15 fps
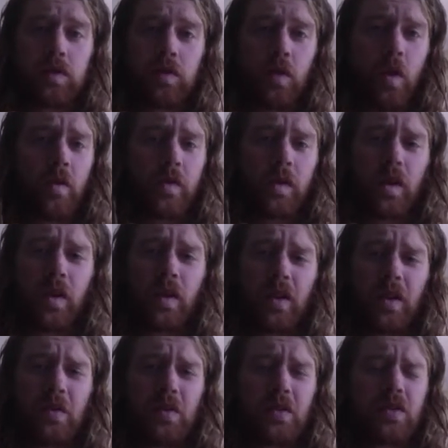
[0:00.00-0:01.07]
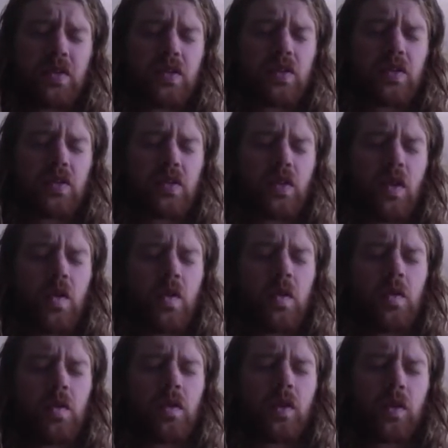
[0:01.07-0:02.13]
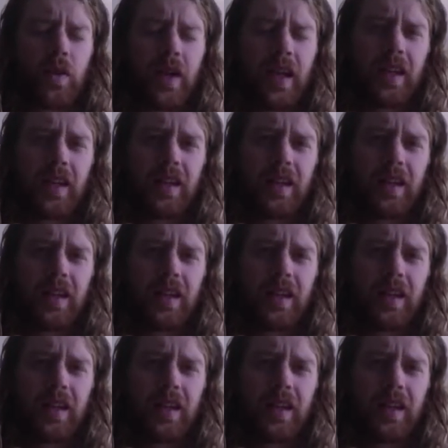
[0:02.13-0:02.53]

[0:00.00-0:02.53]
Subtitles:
overall, it was so great